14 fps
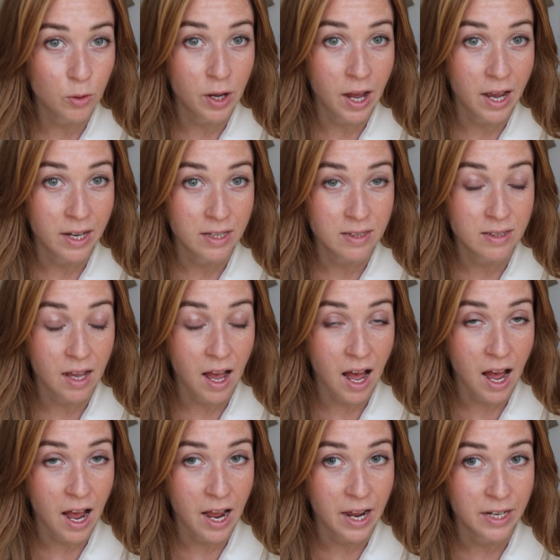guys,
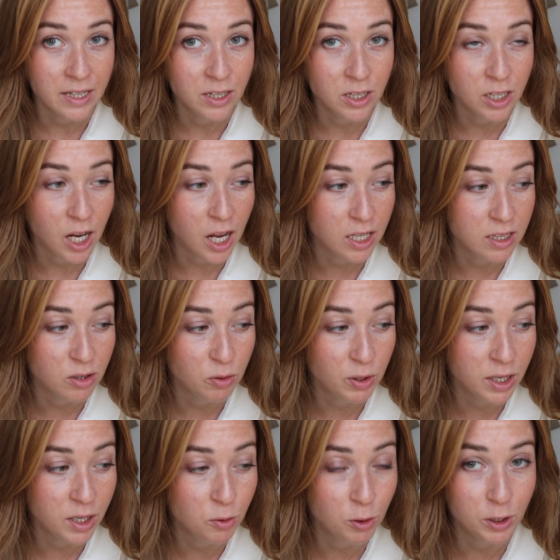I just
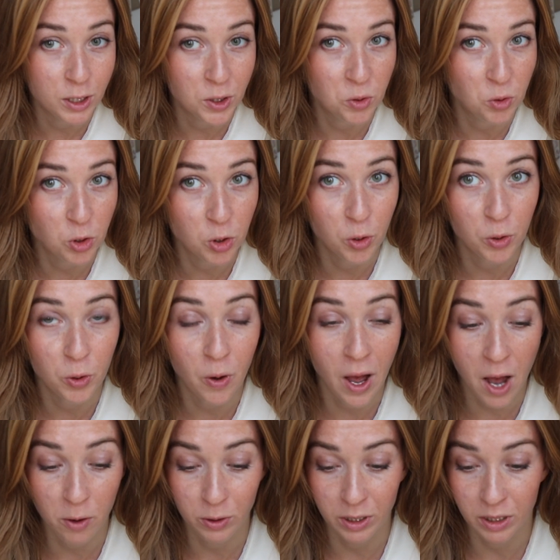quickly wanted to show you
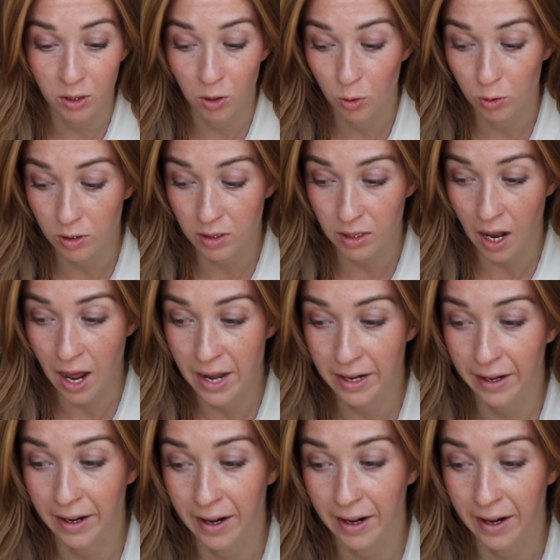how it looks like